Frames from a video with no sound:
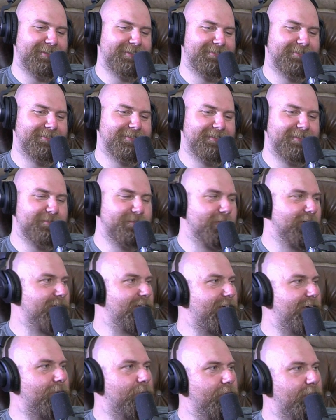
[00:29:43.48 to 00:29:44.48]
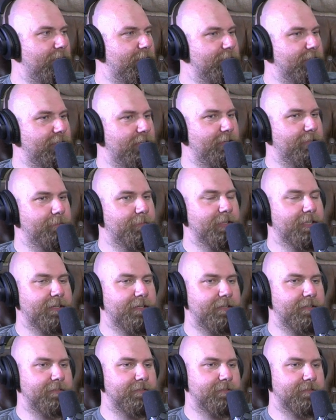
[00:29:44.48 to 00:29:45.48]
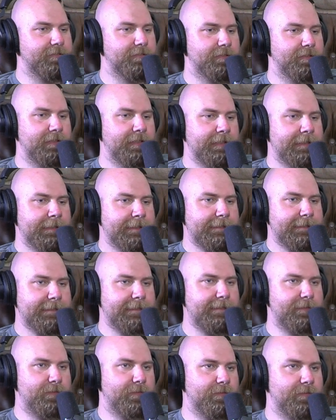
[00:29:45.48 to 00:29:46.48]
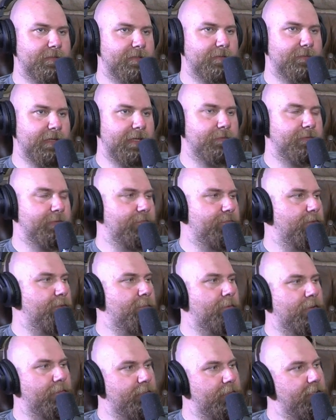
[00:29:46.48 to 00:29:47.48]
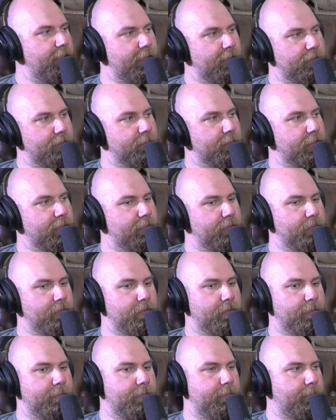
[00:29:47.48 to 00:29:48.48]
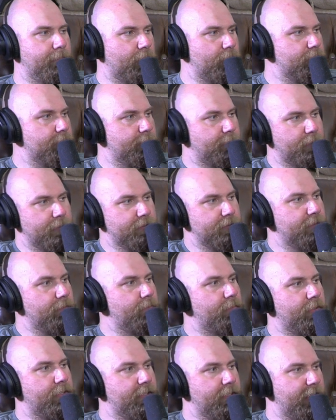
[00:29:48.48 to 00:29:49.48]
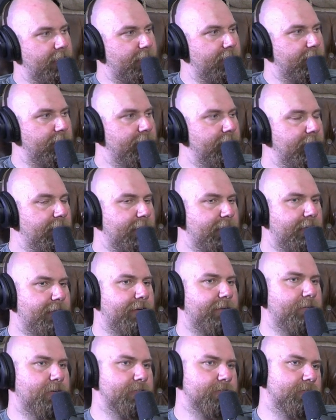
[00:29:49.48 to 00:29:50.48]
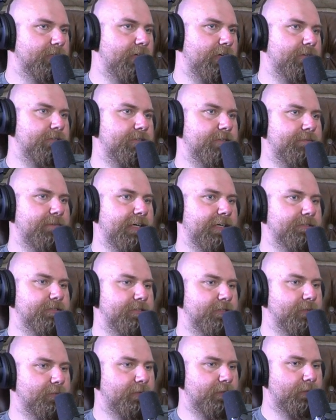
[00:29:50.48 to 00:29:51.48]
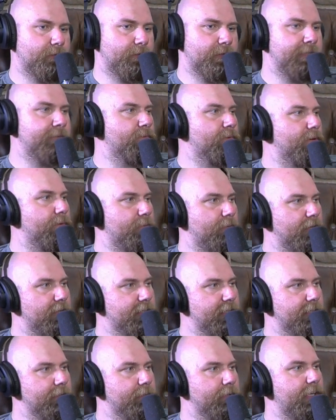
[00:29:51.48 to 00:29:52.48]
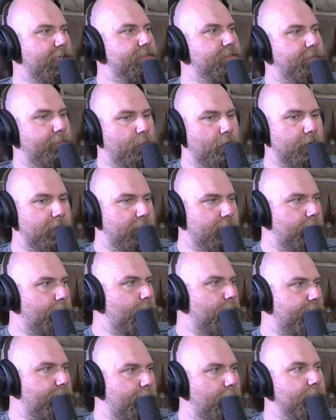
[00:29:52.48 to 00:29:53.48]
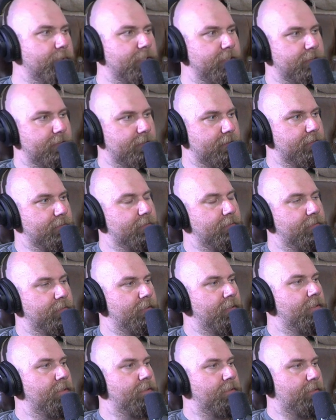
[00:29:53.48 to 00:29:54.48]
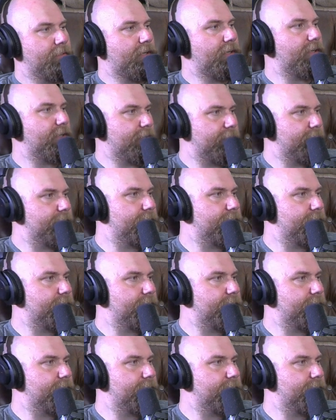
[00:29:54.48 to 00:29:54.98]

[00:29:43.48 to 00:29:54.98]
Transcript: It's working out well though, because the way we film our videos, we can do multiples in one day. And I've also noticed that actually when we're working, we're actually a little more focused on it.